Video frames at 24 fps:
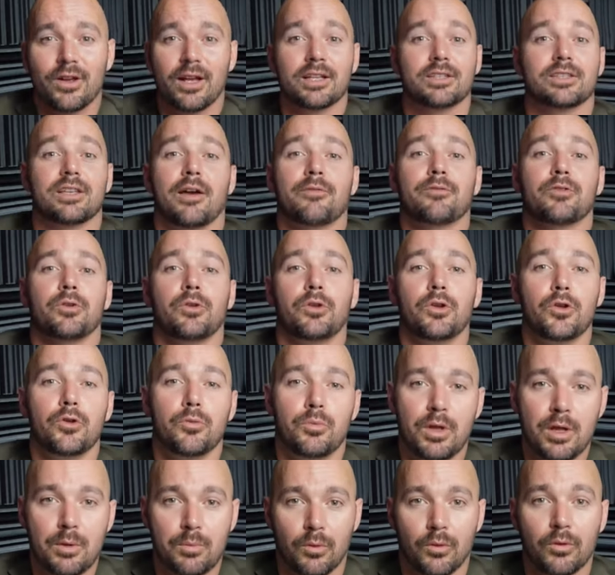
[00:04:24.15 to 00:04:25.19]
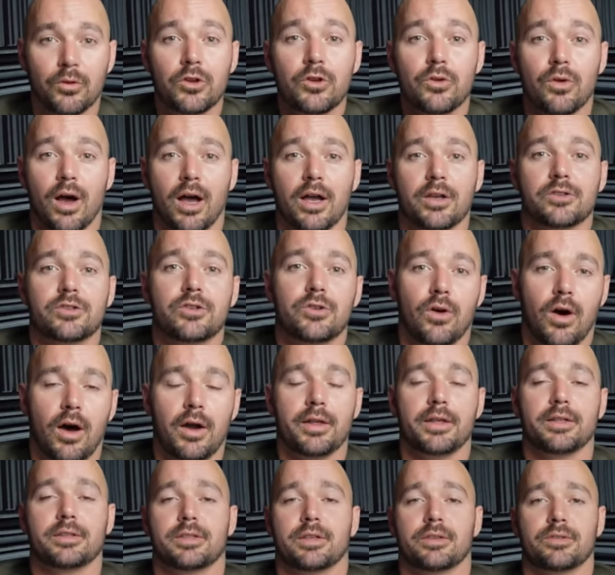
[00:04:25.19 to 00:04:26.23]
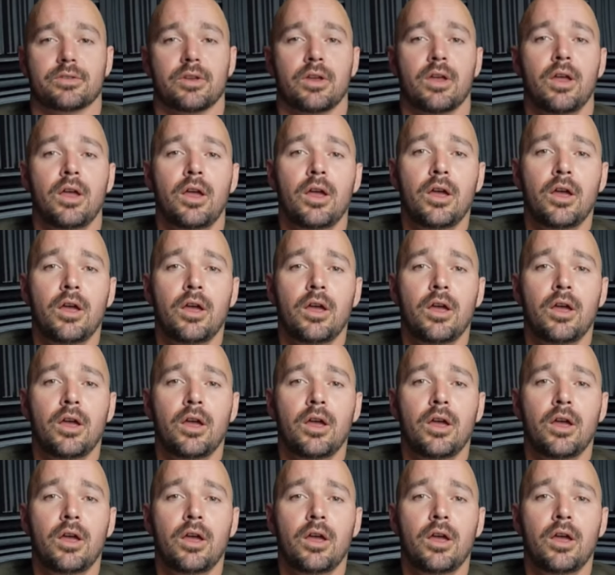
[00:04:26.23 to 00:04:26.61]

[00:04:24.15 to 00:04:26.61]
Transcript: it's after new people new eyes new audiences